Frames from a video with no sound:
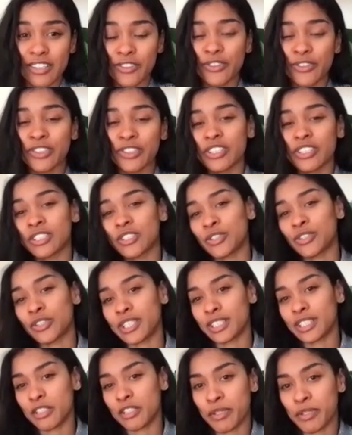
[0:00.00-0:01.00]
Those are the
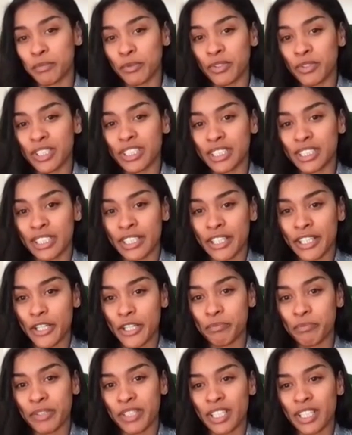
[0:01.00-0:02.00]
stories that people need to
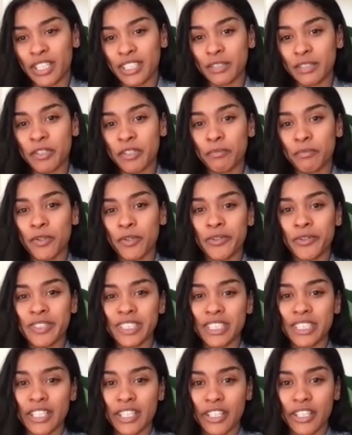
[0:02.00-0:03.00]
hear because people
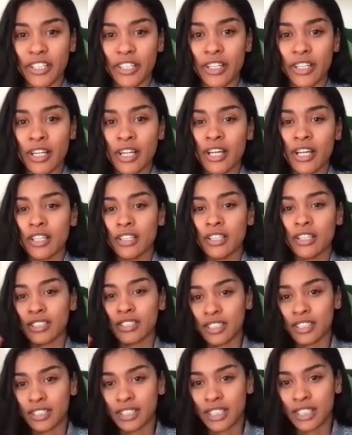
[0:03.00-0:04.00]
always hear the
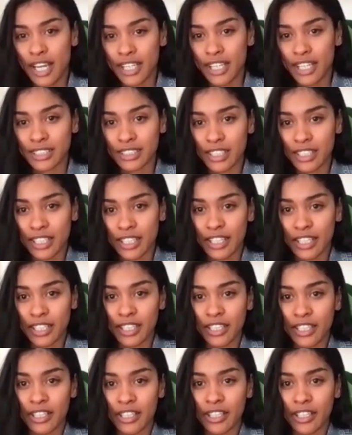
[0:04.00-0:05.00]
success and they
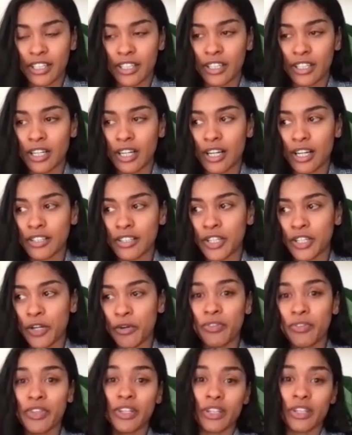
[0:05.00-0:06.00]
hear, you
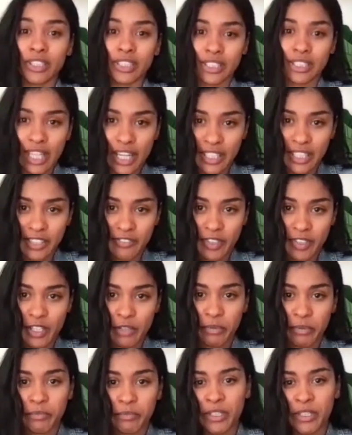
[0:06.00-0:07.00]
know, the good side of
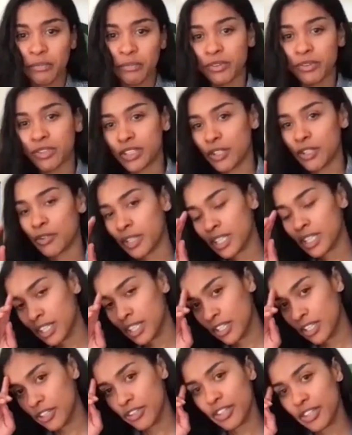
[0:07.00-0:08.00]
it, but people don't
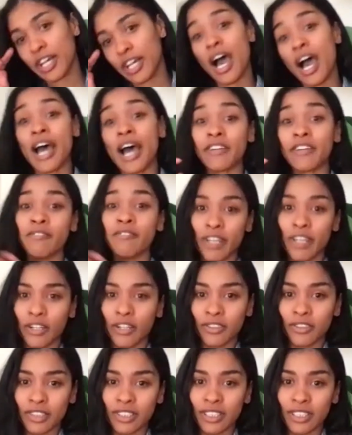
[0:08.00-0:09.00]
hear the I
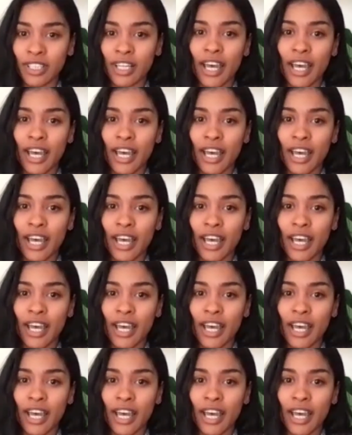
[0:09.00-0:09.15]
failed